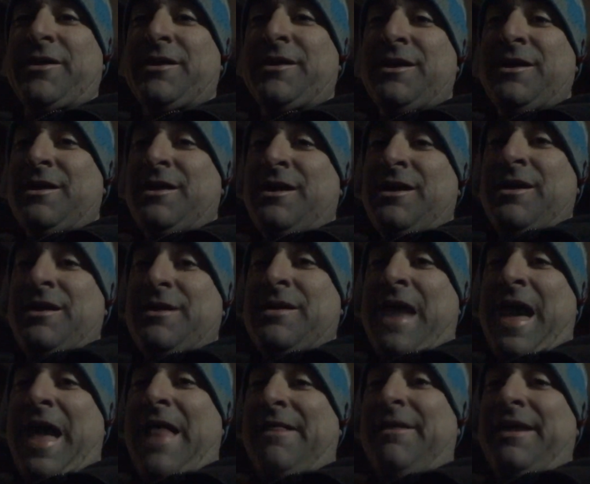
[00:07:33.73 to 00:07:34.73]
Not
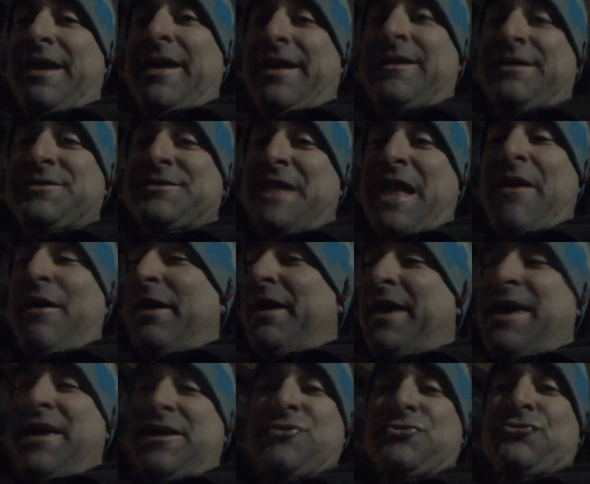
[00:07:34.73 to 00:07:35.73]
like, because now I can't
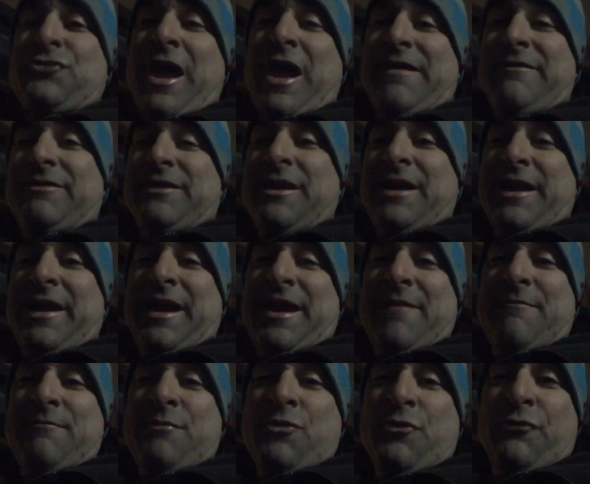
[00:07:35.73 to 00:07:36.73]
drive it, I can't move
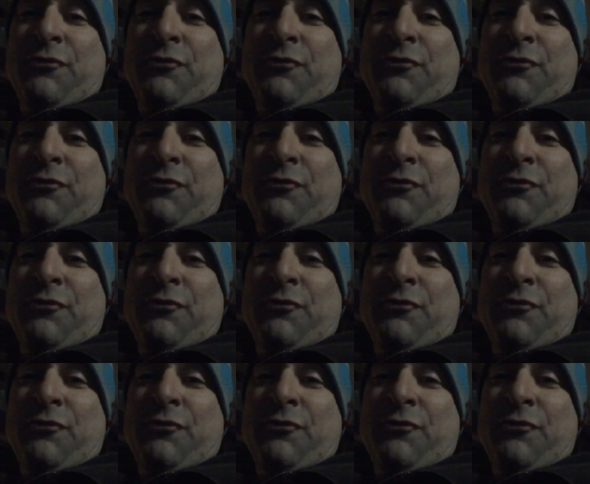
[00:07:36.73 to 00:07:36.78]
it.